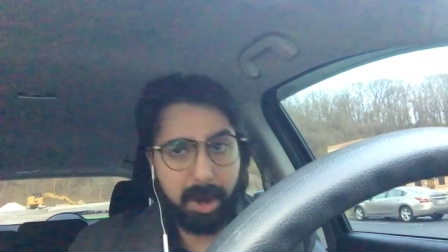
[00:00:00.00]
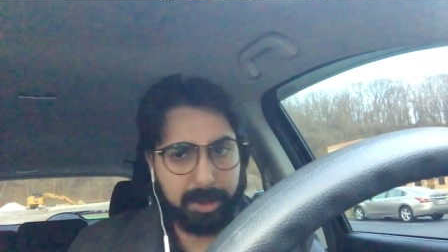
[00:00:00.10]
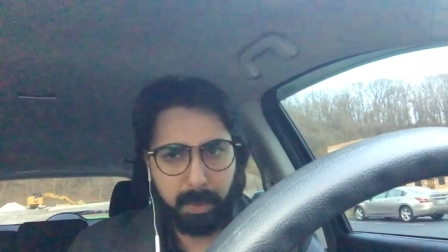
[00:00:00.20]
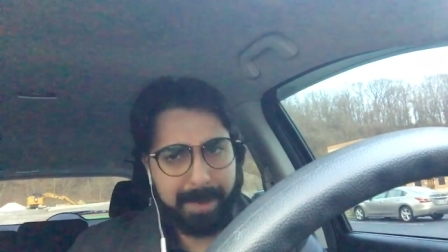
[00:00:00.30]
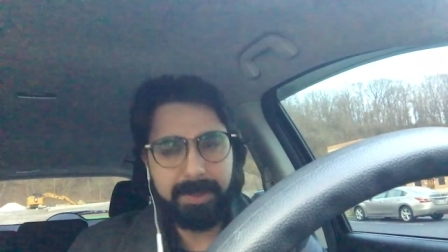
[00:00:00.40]

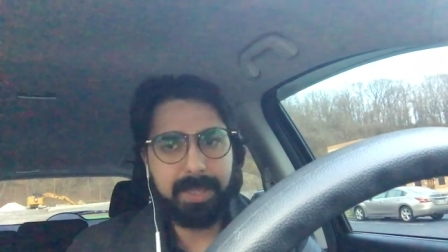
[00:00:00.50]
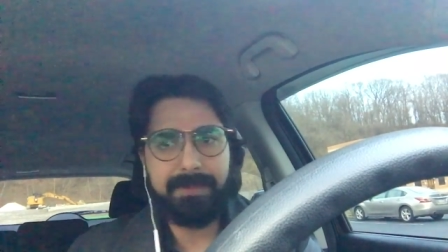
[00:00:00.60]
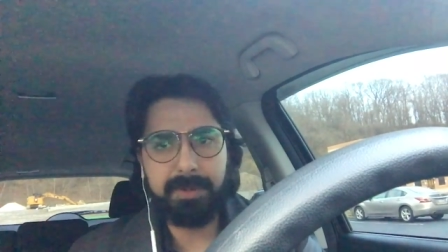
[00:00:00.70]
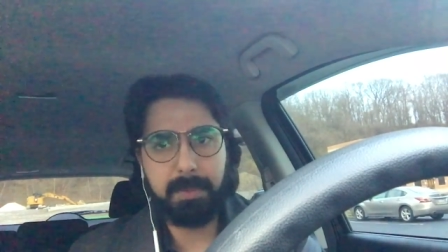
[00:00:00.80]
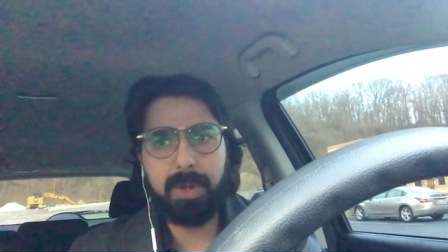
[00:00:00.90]
uh, the women's
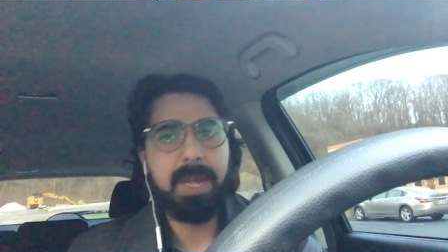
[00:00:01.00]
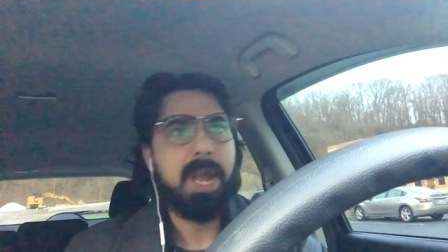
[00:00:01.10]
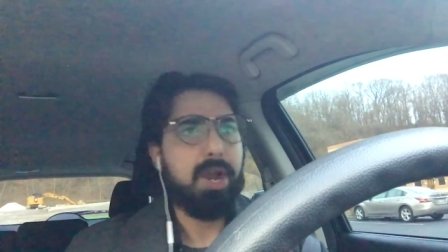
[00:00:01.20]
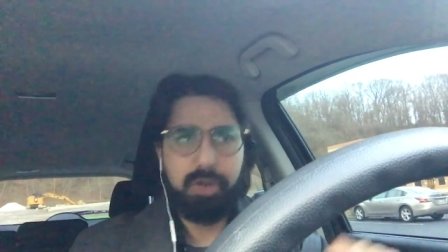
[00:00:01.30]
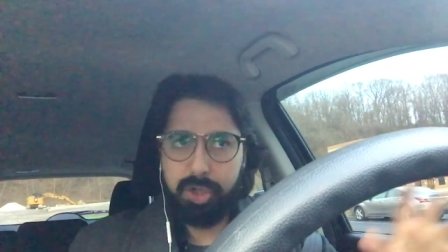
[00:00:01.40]
leagues of sport
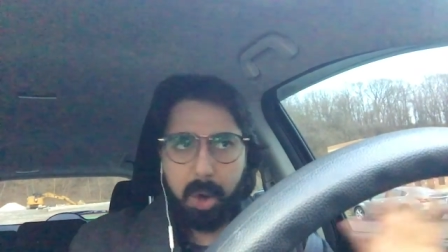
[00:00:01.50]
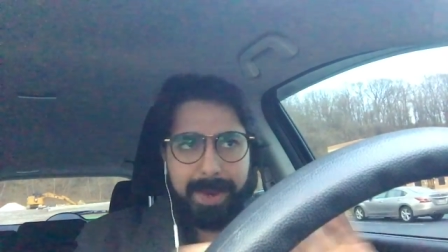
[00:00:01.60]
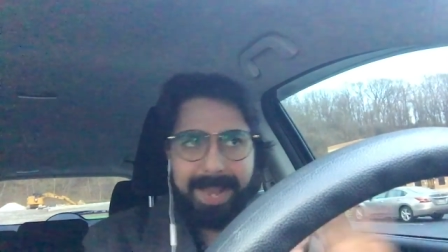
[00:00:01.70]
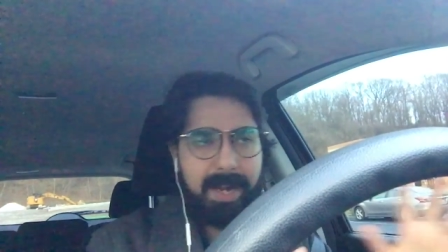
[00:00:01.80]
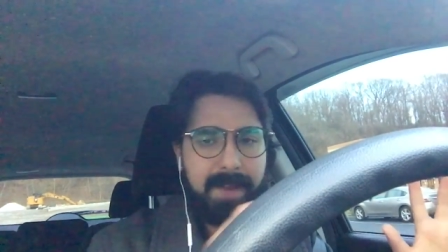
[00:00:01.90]

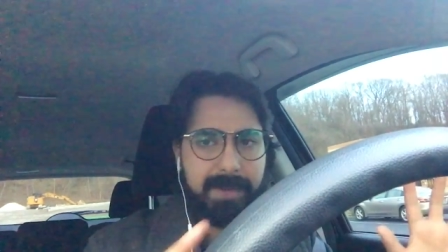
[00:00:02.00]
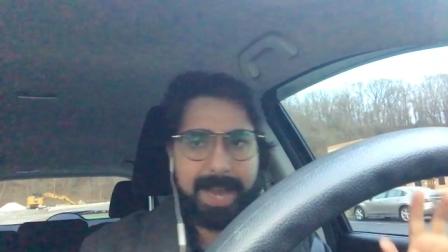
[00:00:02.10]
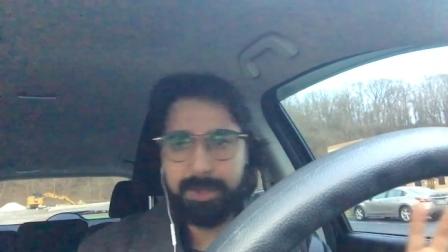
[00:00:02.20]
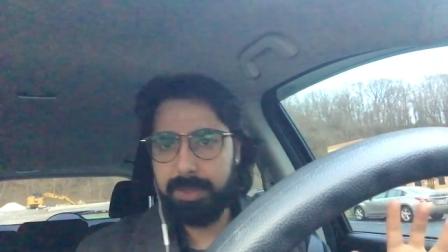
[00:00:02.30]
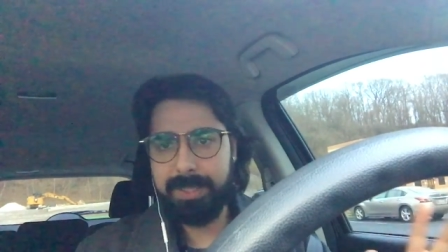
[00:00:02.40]
don't get enough
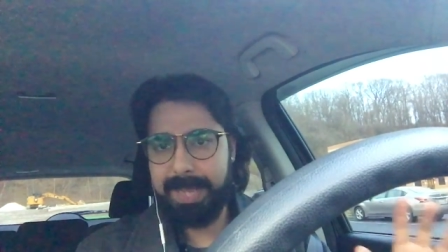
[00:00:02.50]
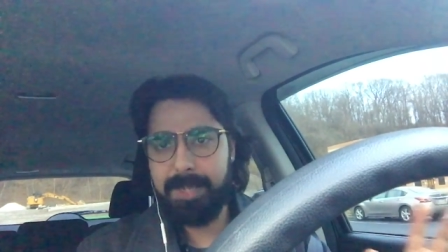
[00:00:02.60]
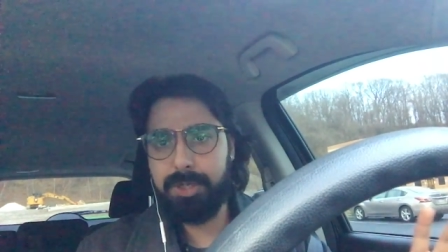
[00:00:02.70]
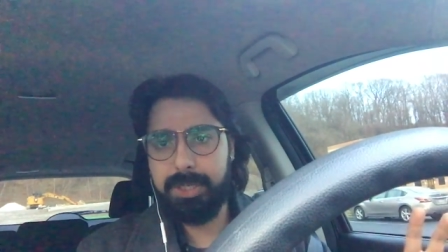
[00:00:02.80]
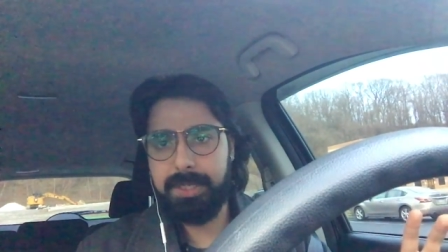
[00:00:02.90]
national
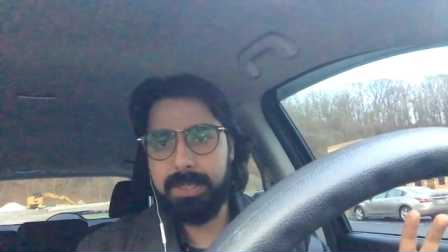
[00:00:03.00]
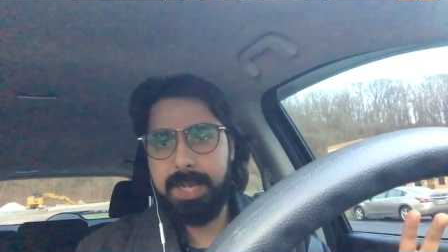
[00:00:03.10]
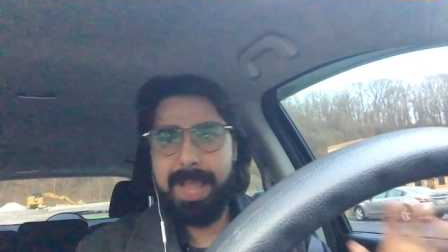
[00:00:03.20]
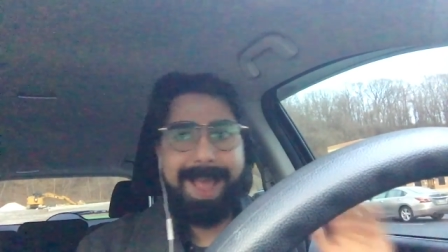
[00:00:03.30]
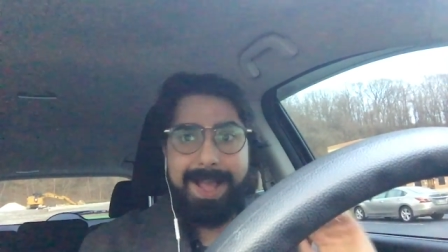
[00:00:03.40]
attention
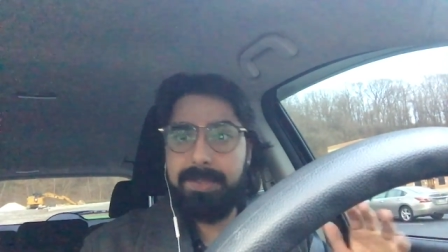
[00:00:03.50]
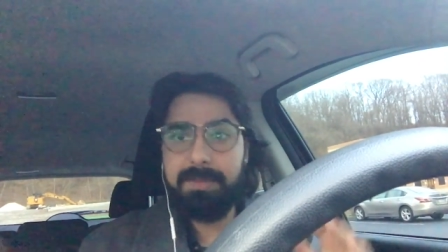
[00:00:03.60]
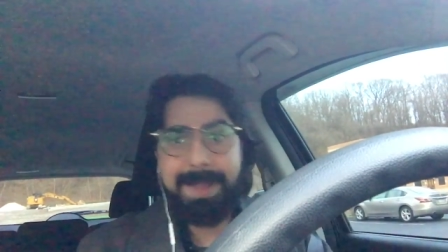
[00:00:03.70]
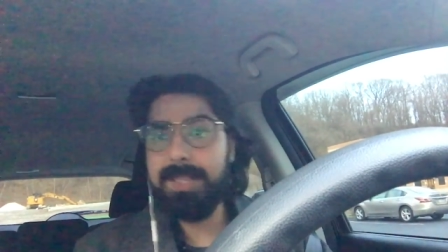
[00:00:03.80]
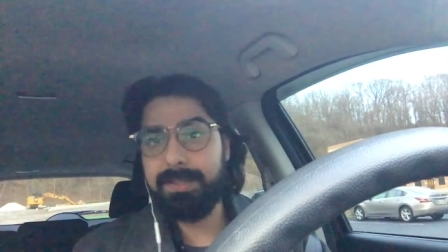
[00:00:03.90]
as
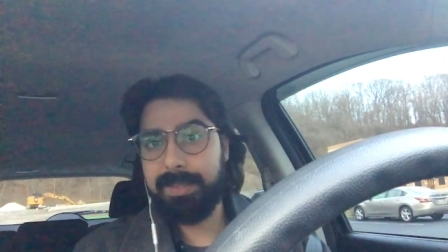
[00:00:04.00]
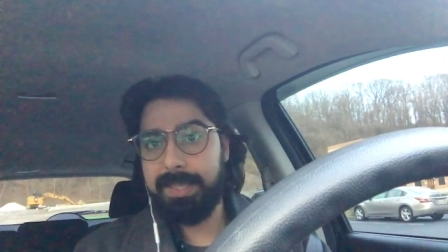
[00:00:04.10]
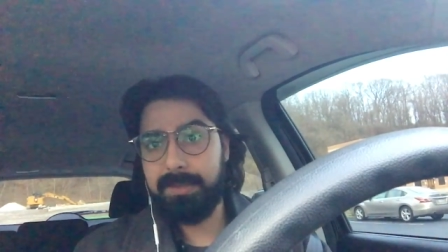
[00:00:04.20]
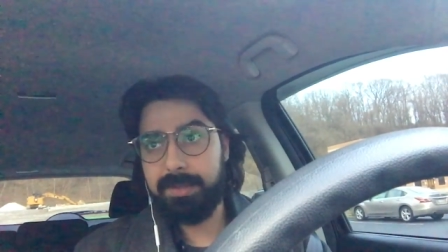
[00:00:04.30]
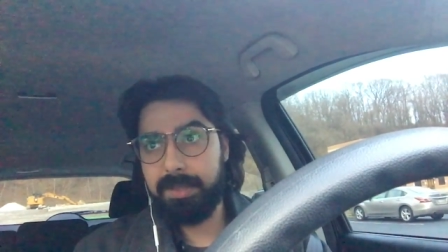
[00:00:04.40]
the men's leagues